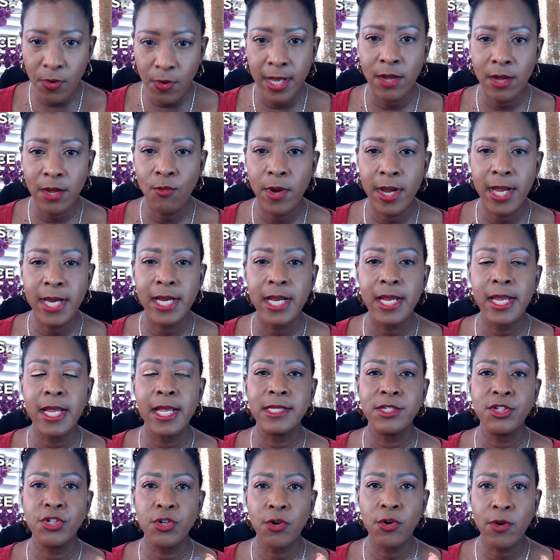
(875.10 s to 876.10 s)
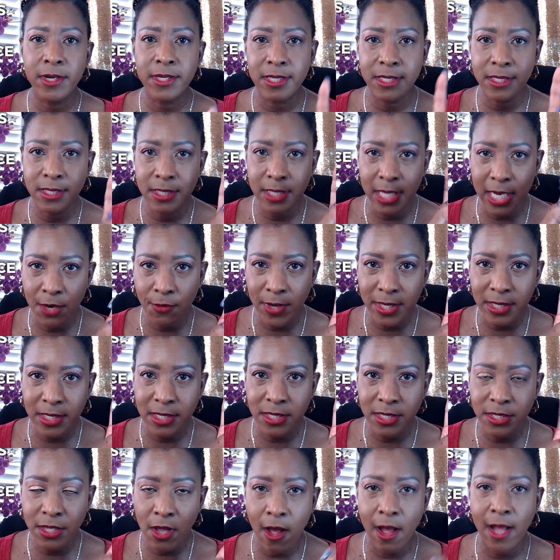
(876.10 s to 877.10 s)
what is your secret
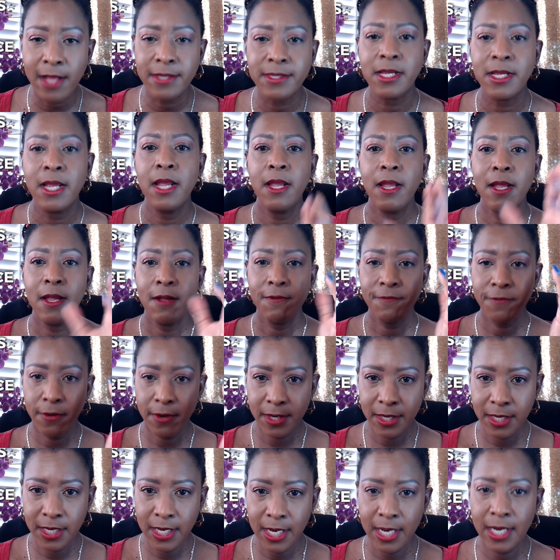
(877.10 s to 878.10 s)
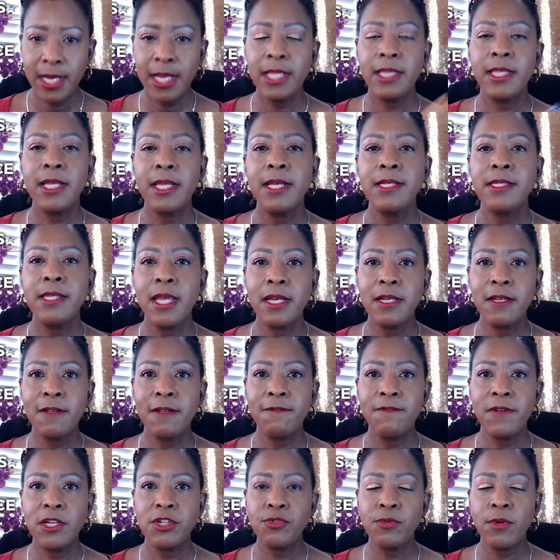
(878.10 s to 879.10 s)
sauce for getting these
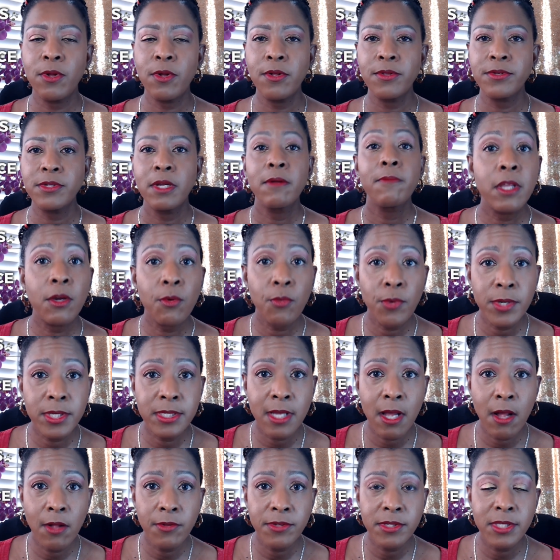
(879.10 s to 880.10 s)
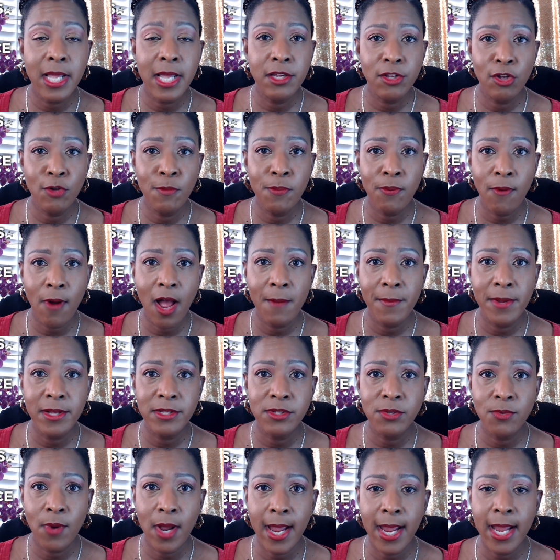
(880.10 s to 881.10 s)
individuals the results that you
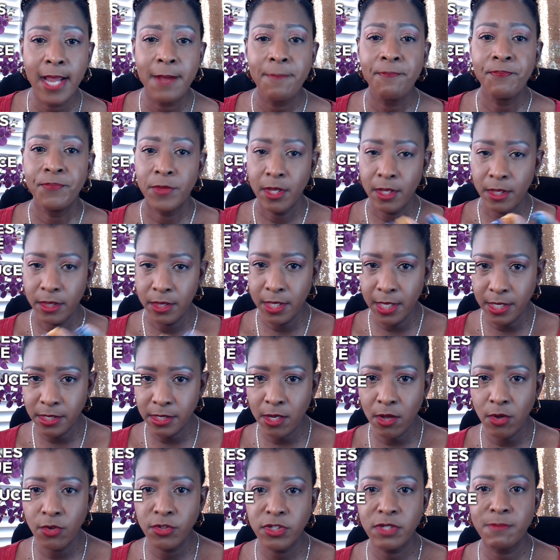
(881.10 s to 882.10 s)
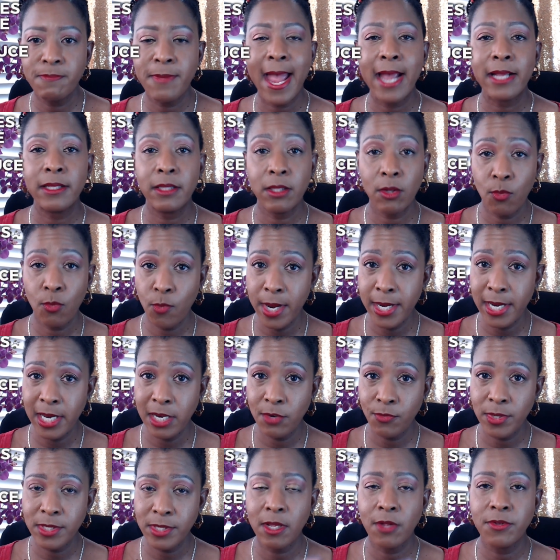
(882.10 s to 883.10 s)
promise, right? This goes back to
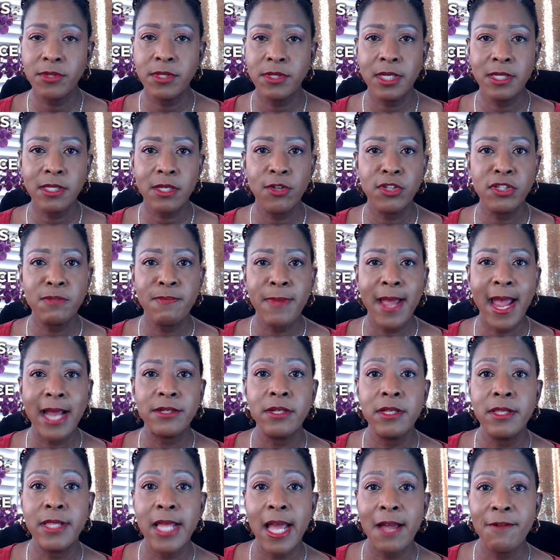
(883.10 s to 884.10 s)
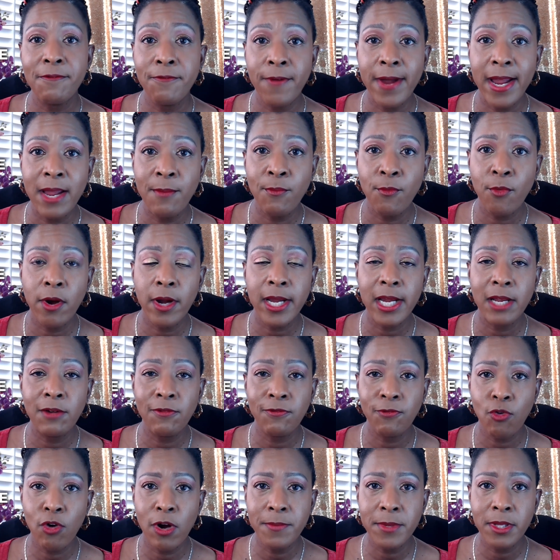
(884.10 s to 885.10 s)
winning results. This goes back to that framework
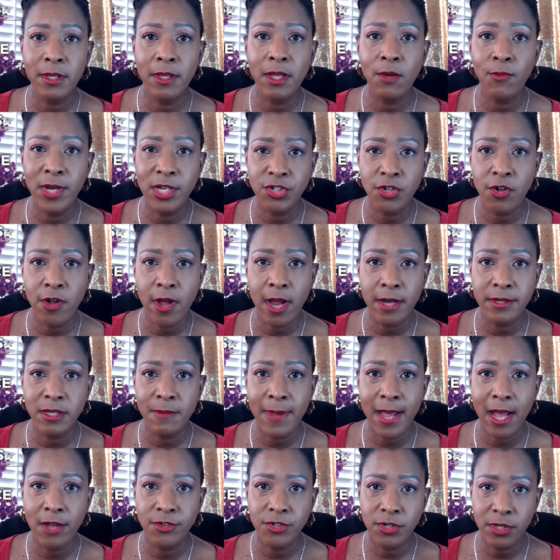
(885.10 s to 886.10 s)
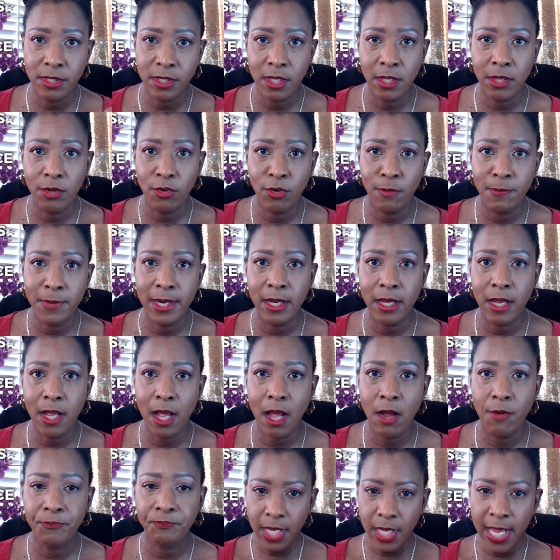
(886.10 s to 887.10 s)
and formula we talked about just a little bit
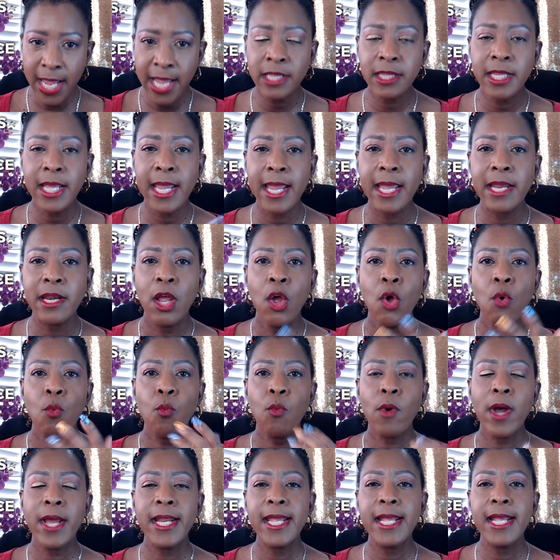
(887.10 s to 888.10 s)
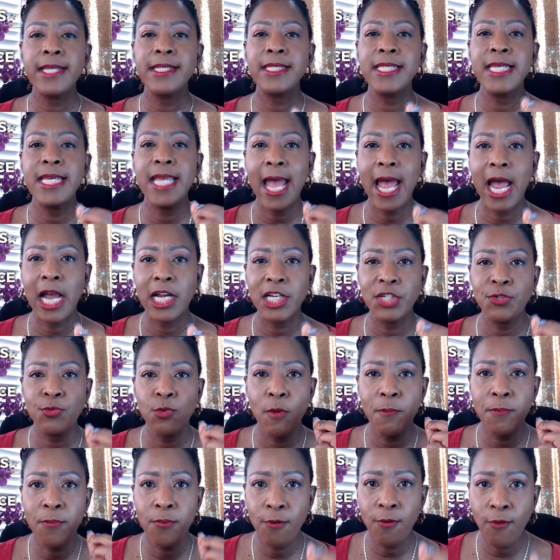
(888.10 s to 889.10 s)
ago. And then what is the
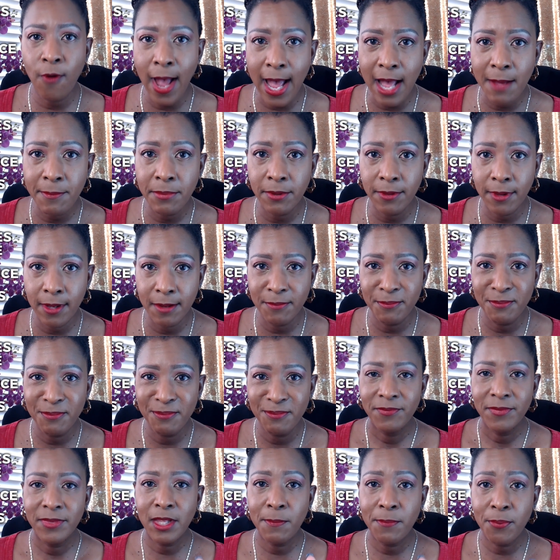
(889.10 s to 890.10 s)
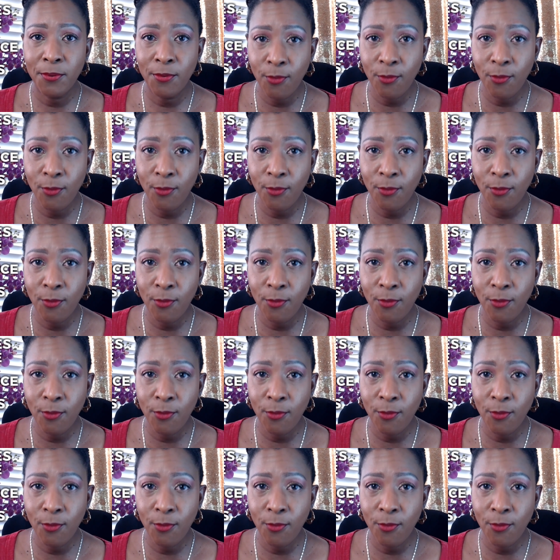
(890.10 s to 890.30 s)
actual problem, the